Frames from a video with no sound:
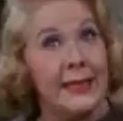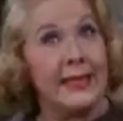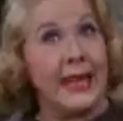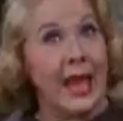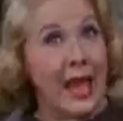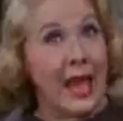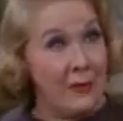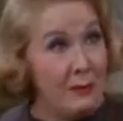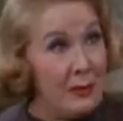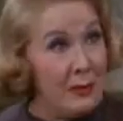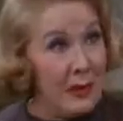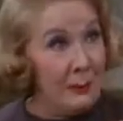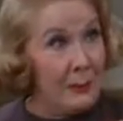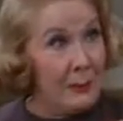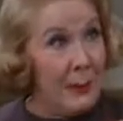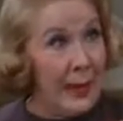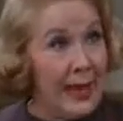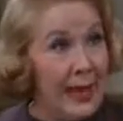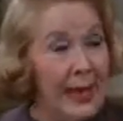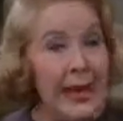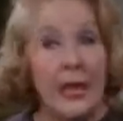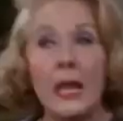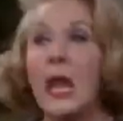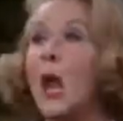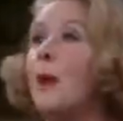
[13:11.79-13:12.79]
that I've been
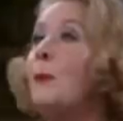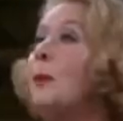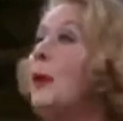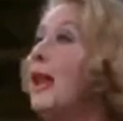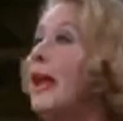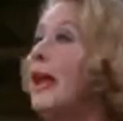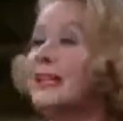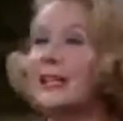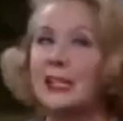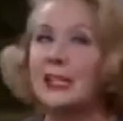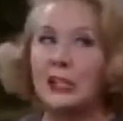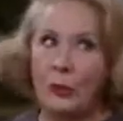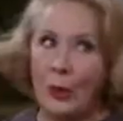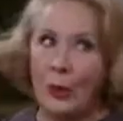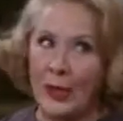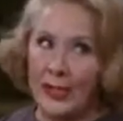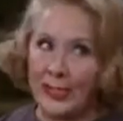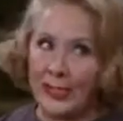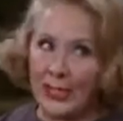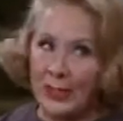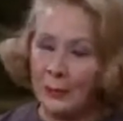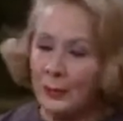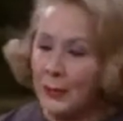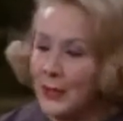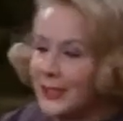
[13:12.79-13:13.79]
paying, plus
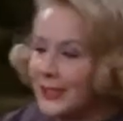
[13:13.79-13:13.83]
20%.